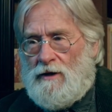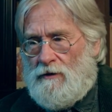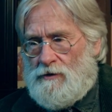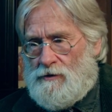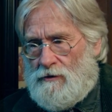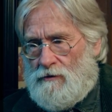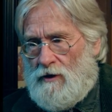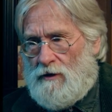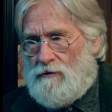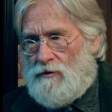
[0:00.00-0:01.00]
Here's
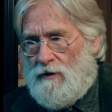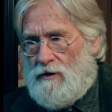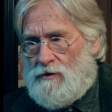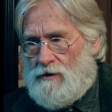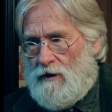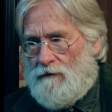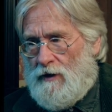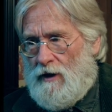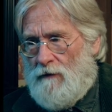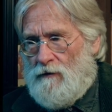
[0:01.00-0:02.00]
Dr. Strange saying a
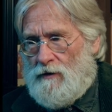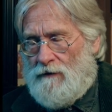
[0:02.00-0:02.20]
very helpful